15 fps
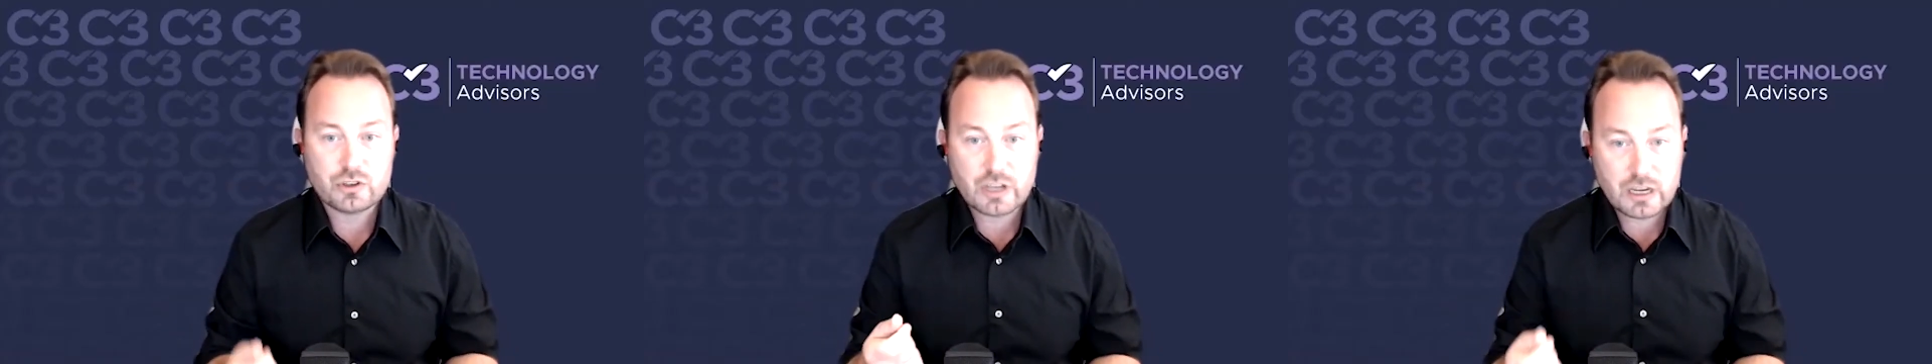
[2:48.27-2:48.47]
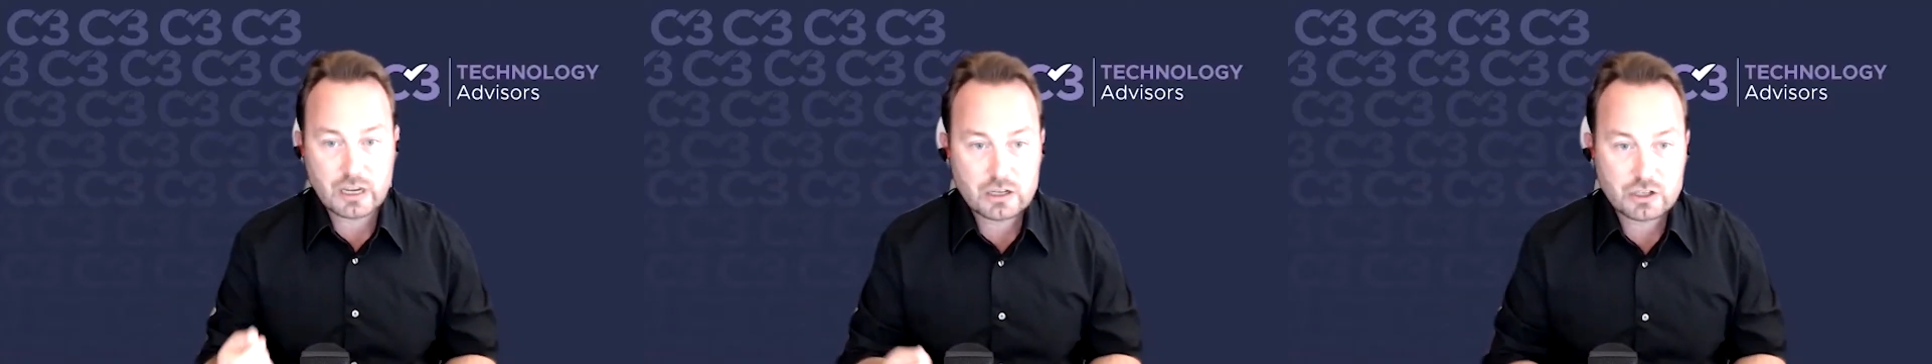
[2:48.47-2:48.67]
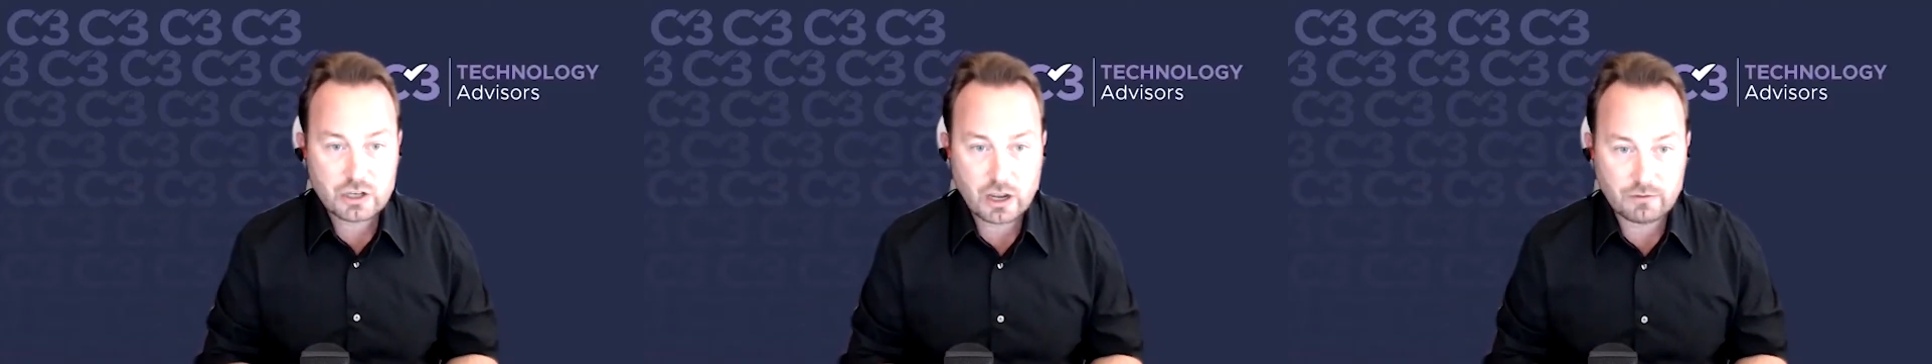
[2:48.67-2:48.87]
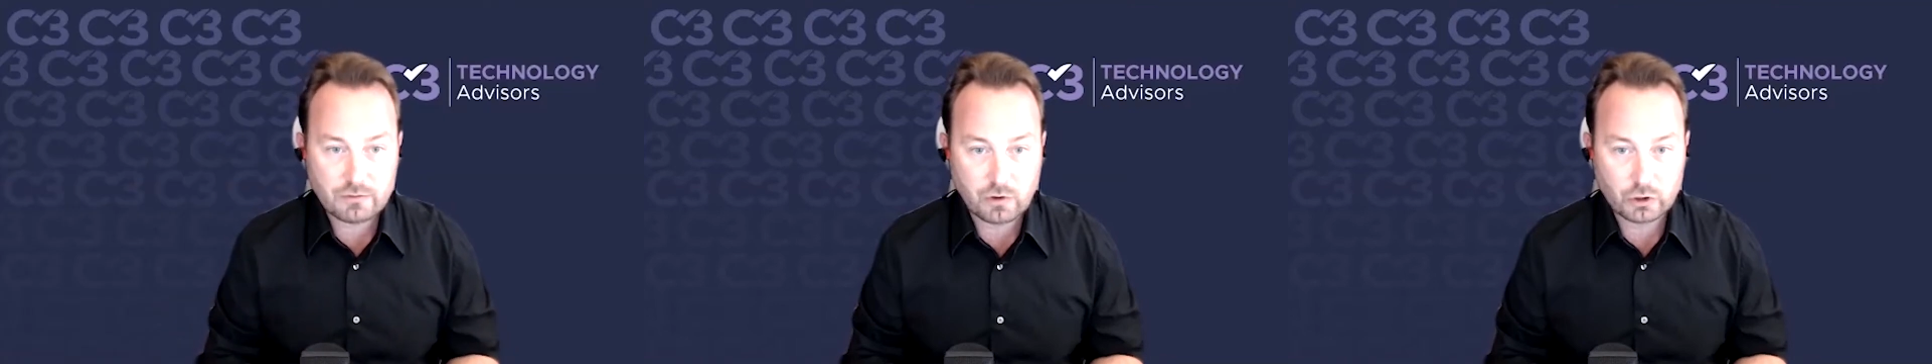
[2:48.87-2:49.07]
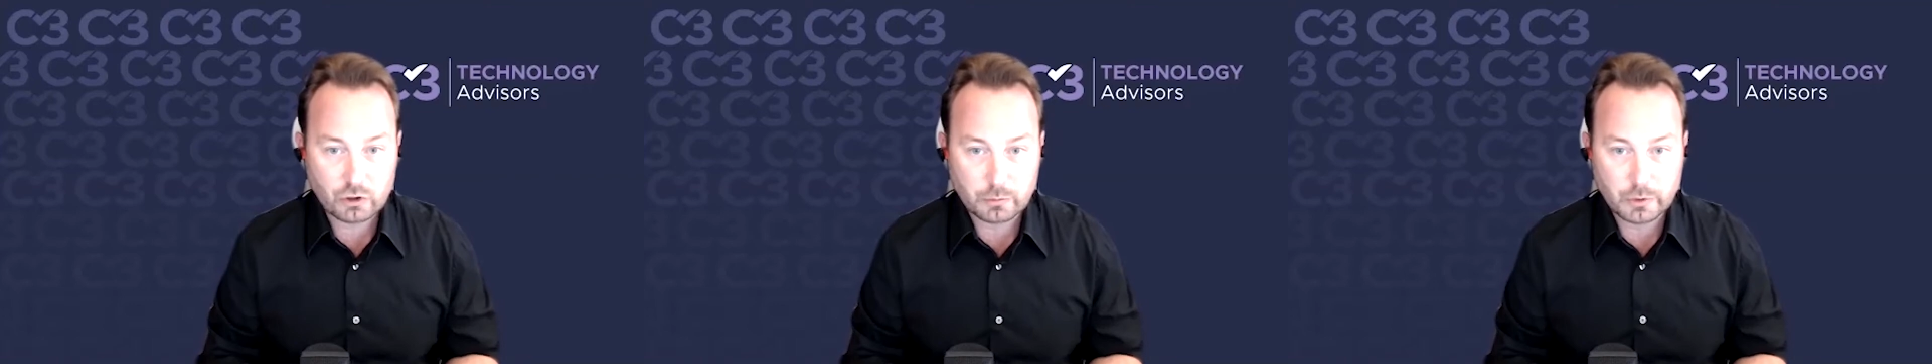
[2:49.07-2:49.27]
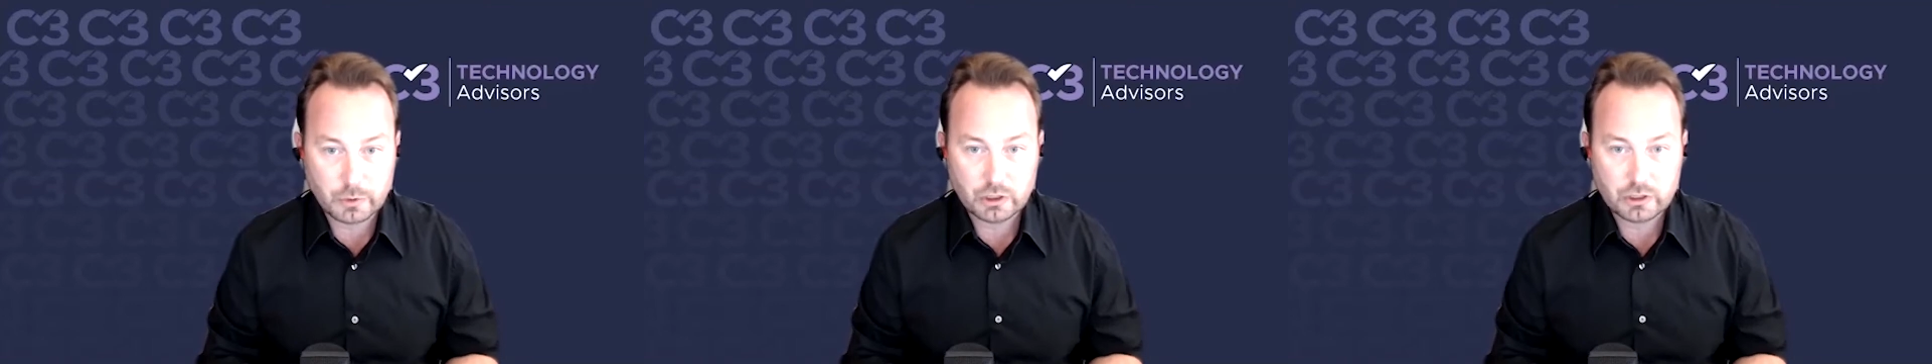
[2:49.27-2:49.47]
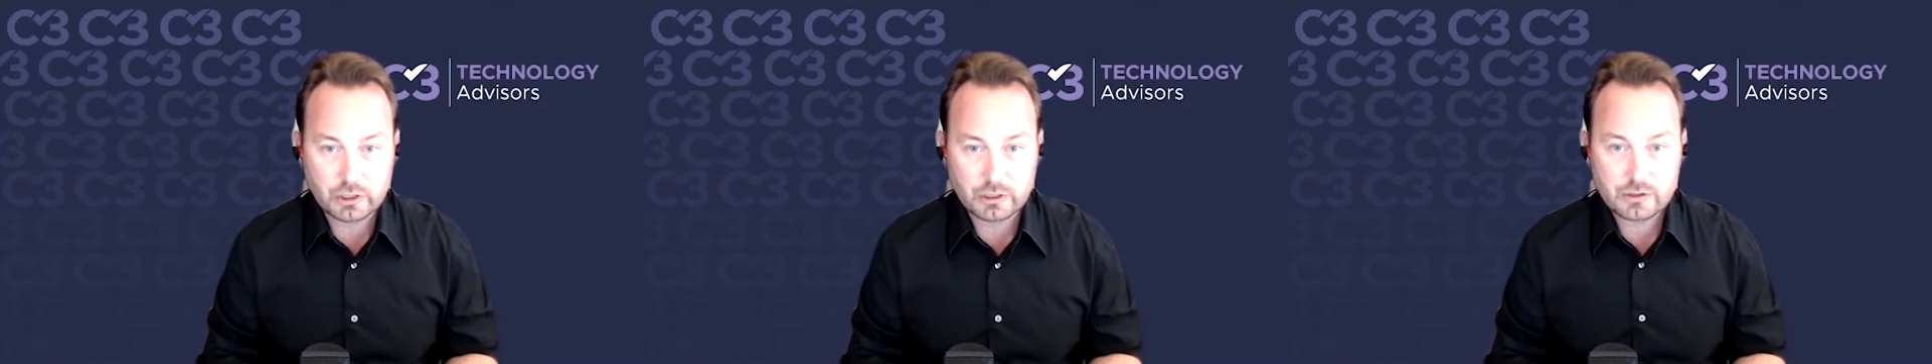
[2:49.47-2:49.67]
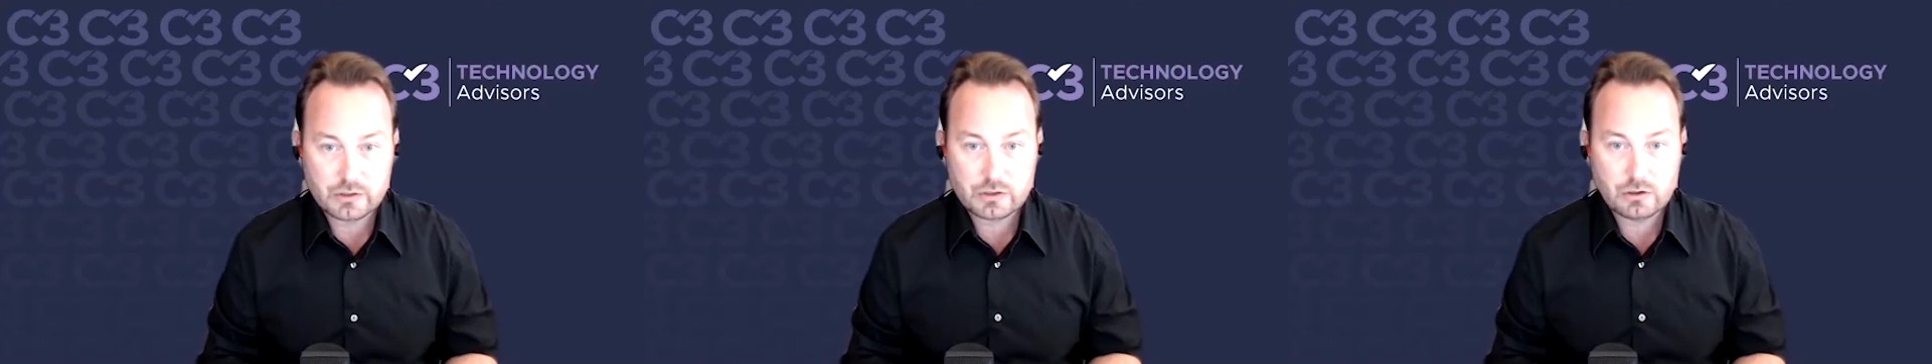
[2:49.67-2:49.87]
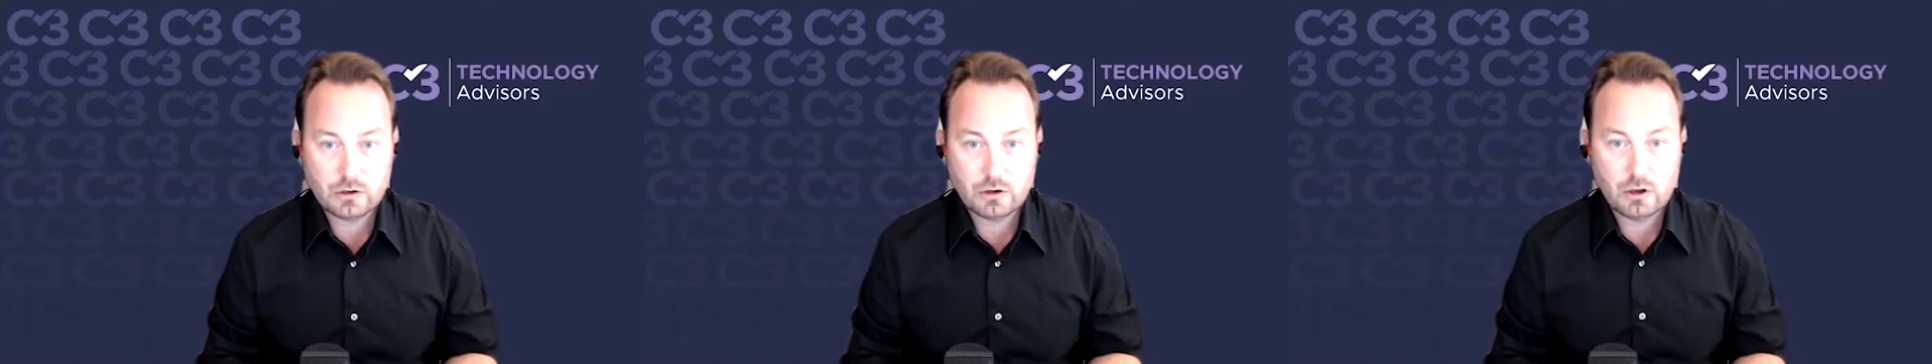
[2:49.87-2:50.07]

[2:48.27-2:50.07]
They each have vulnerabilities.